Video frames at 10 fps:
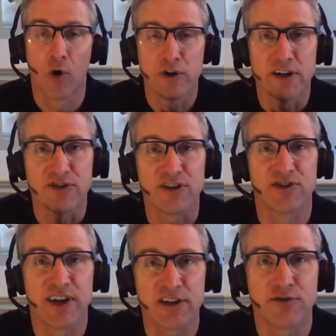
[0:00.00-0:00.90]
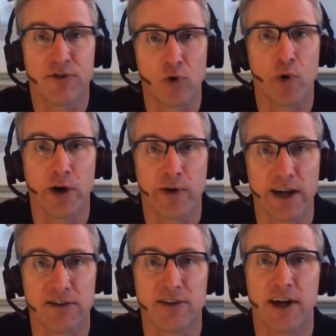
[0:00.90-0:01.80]
only successful
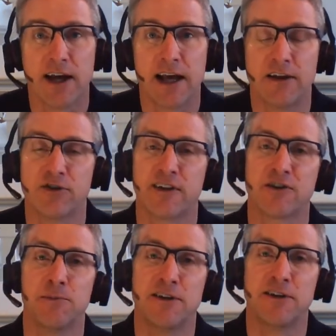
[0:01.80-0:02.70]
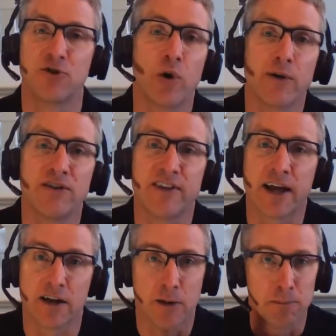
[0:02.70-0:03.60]
queries. And so this means queries
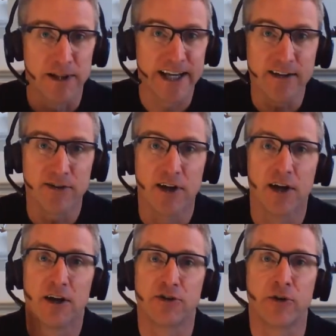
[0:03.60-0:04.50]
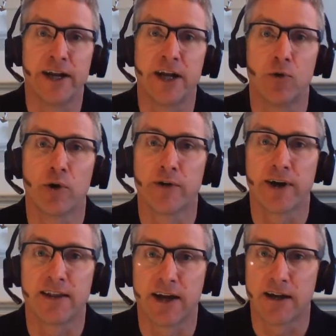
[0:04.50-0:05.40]
that complete. So any
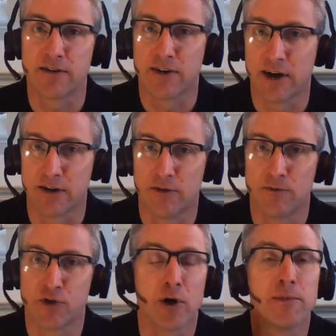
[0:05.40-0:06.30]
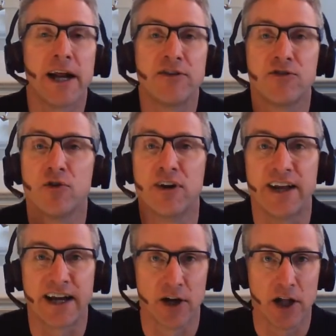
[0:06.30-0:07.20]
query that terminates due to
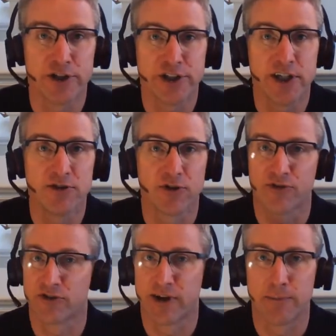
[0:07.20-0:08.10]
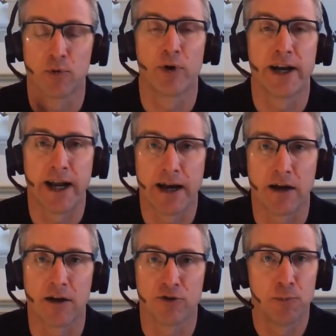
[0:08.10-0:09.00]
technology, so for example, running out
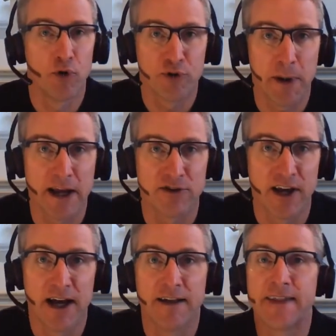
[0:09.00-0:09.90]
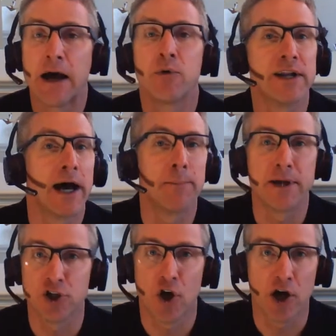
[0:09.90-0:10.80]
of spool space, that would not
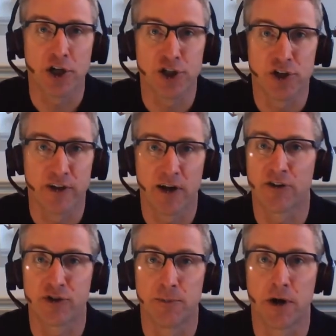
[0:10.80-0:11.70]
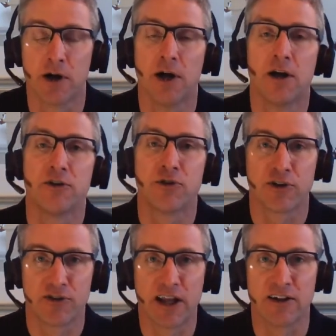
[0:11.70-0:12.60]
be charged to the customer.
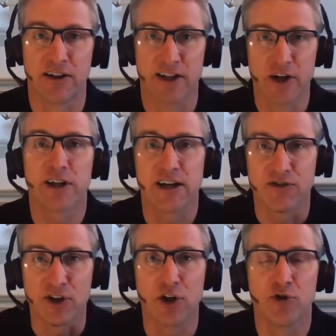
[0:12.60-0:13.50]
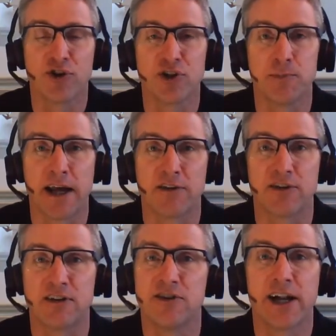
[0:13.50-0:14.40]
So it literally is
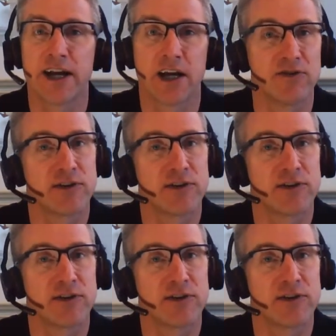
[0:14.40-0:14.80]
usage-based. It's not a